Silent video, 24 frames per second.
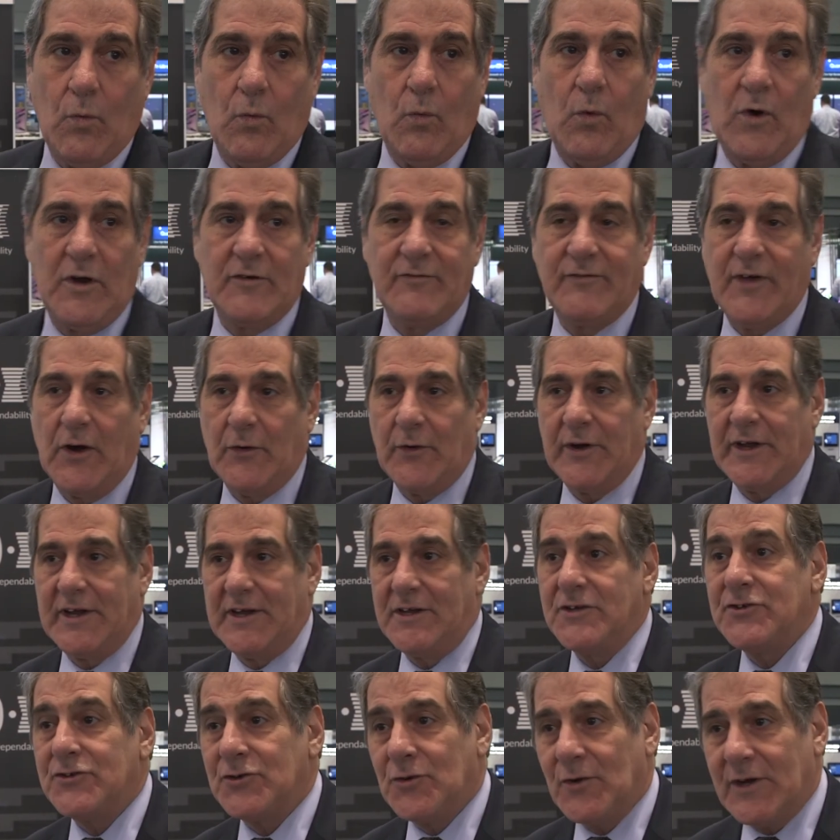One very
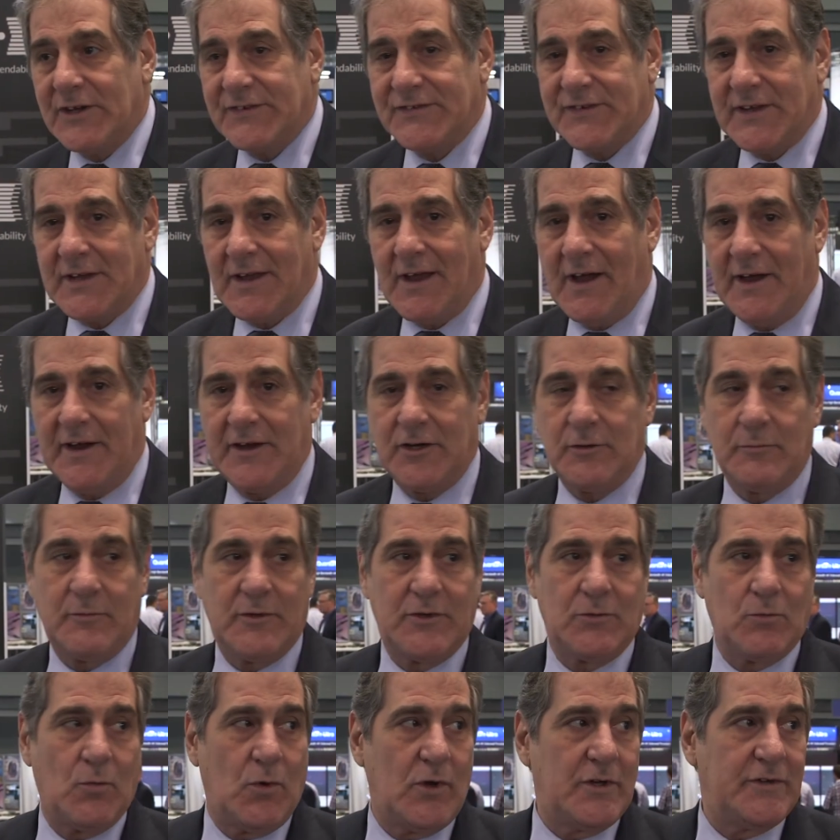interesting item,
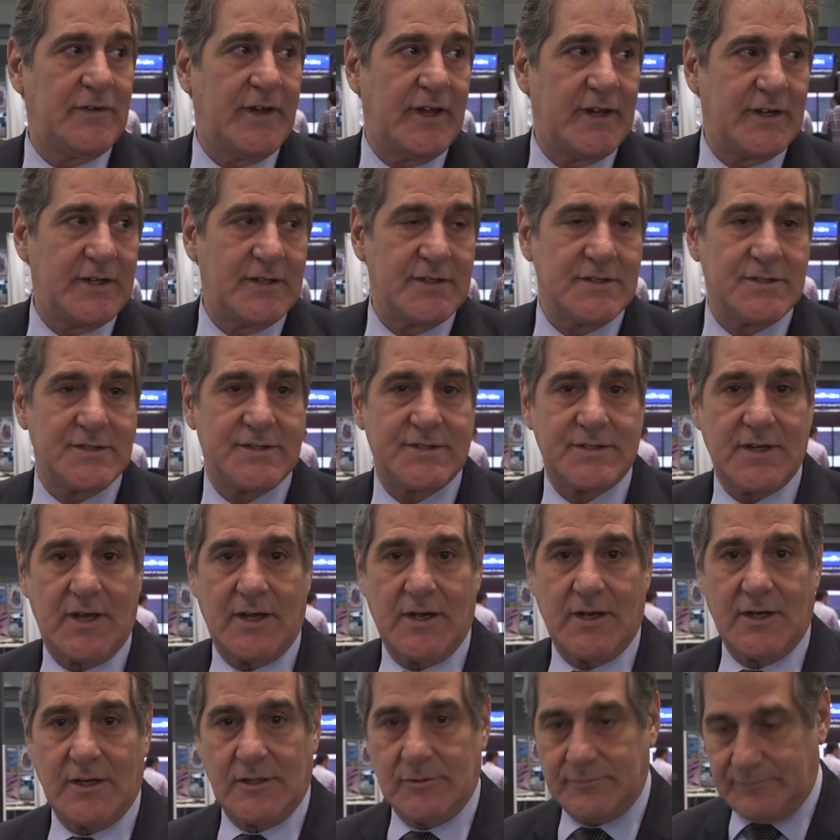and one that is
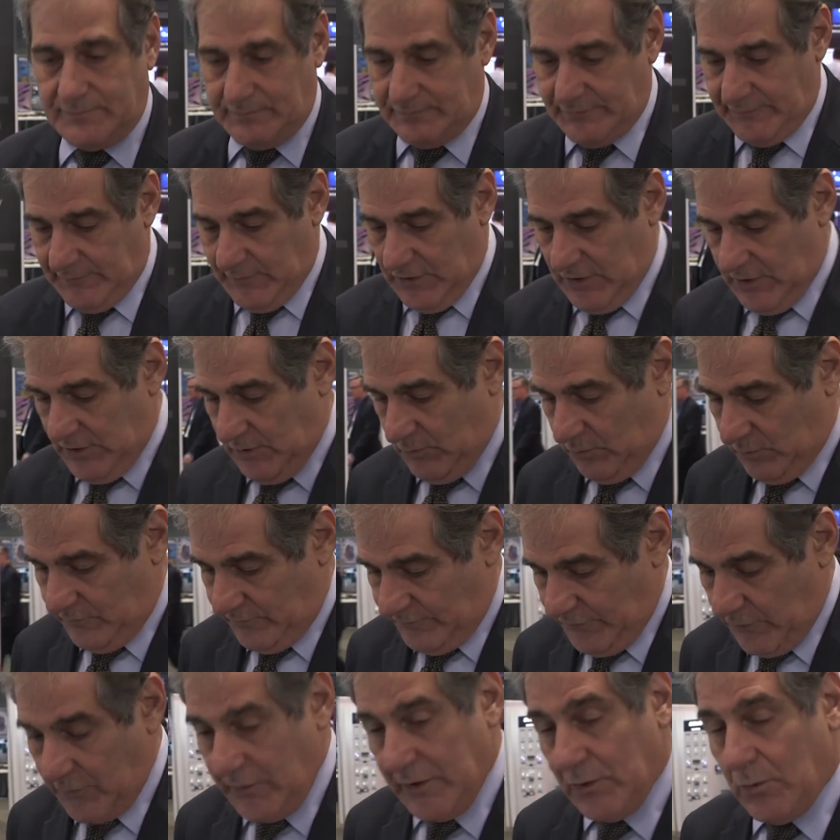
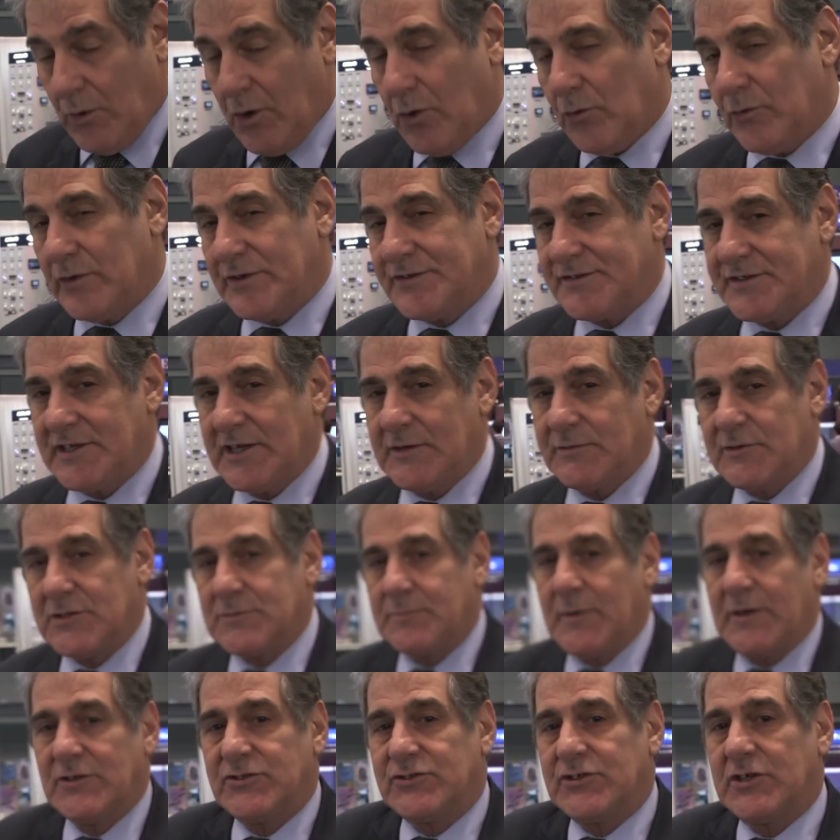very well received,
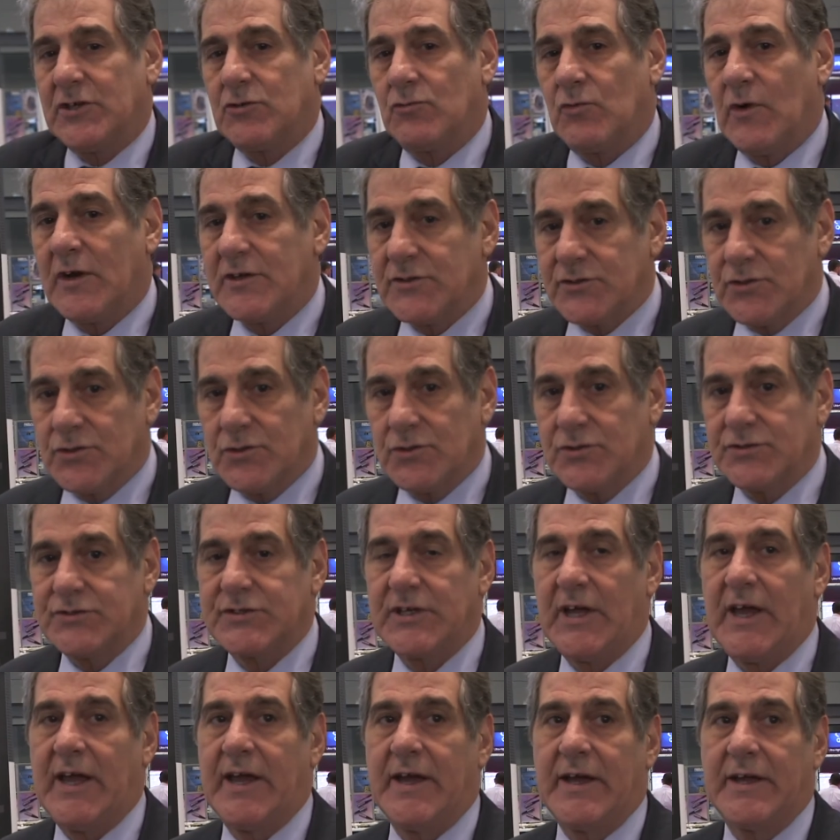especially in
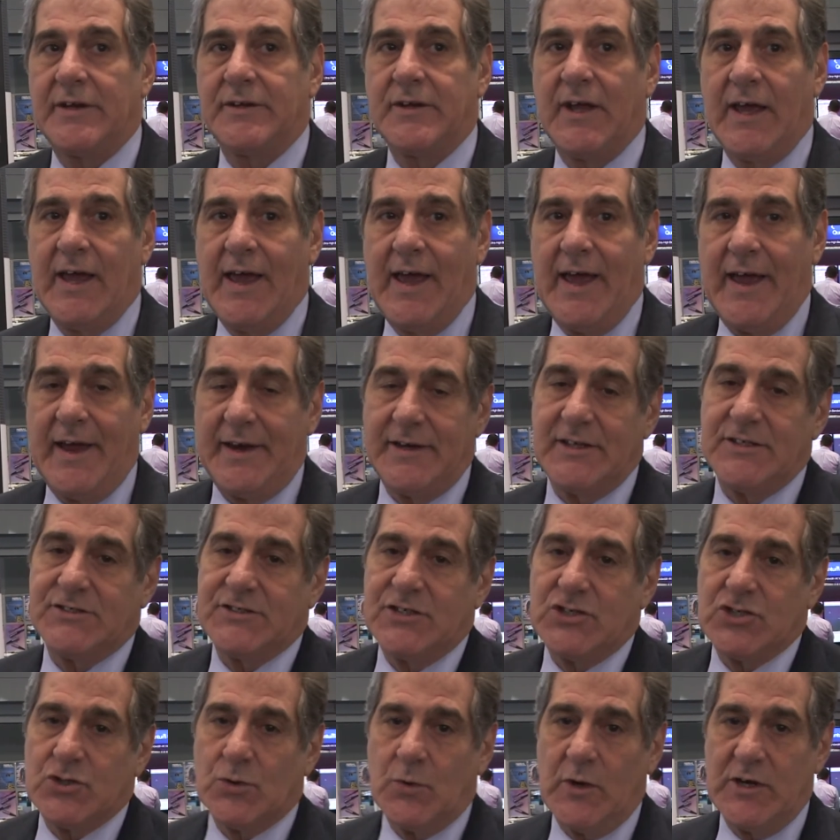rentals and any
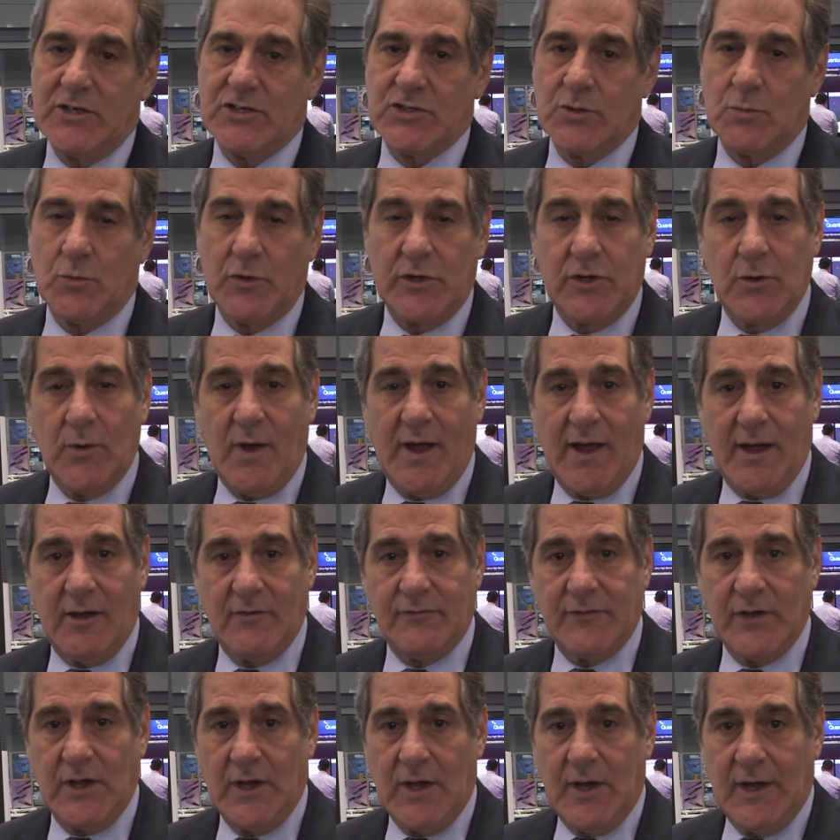situation where you
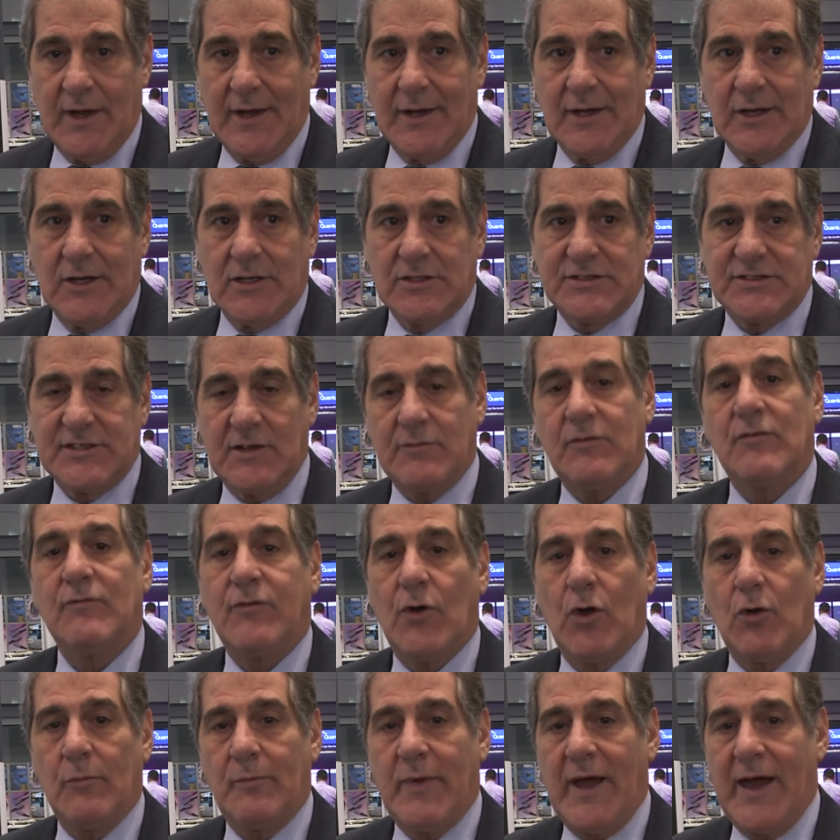have
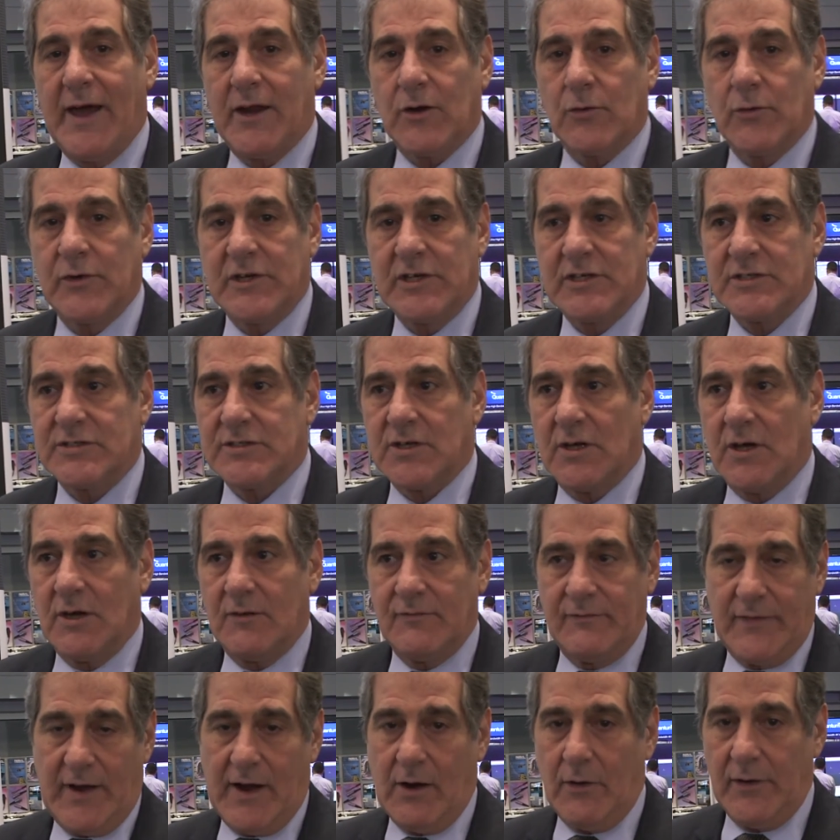7-volt batteries
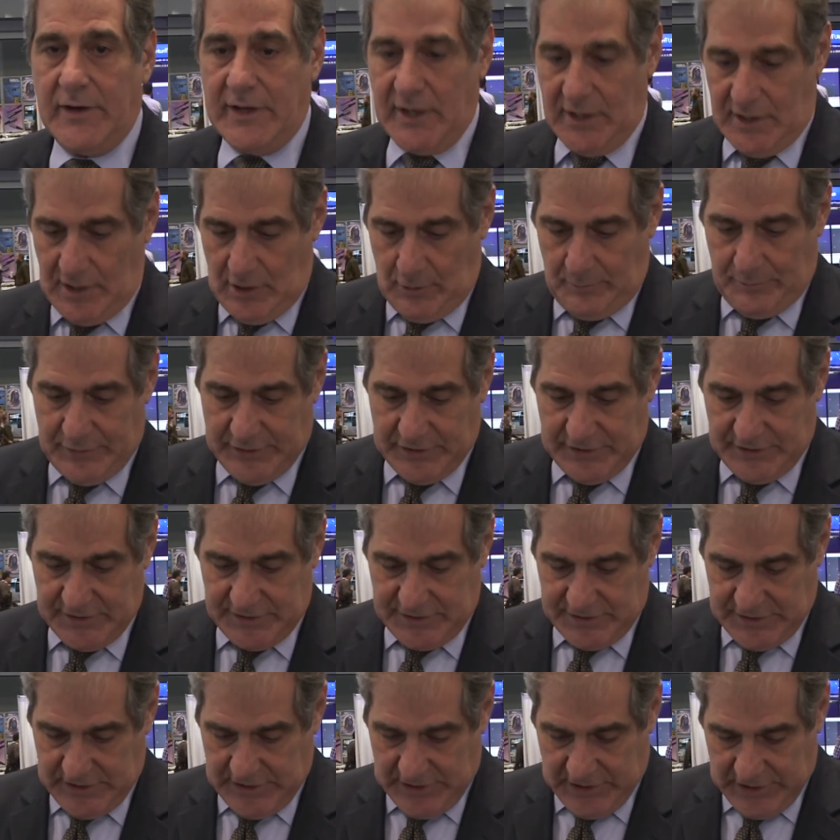of varying
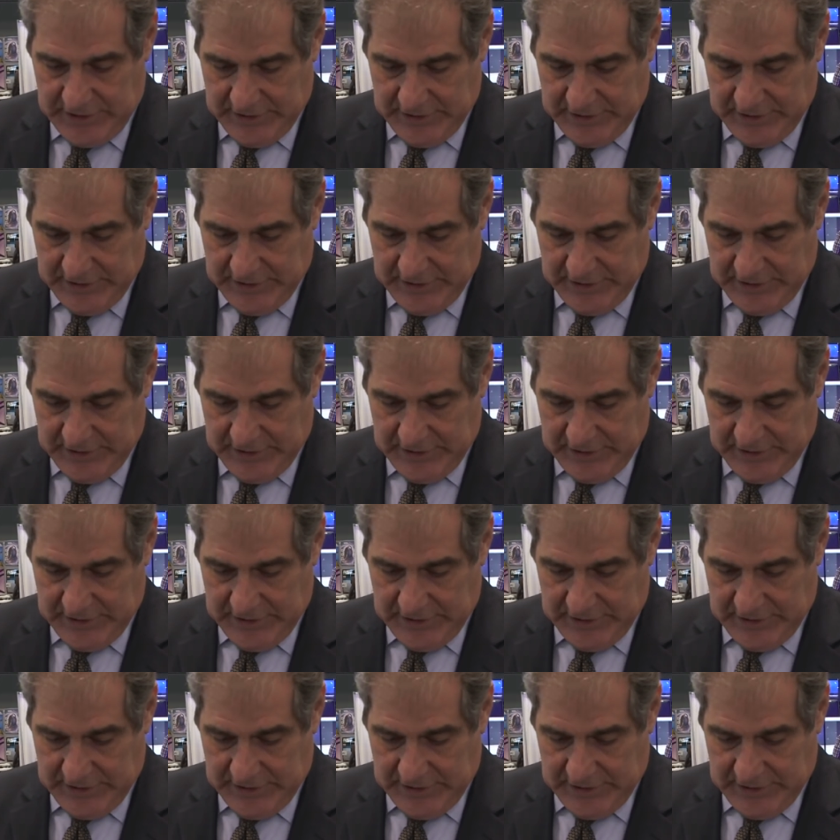companies.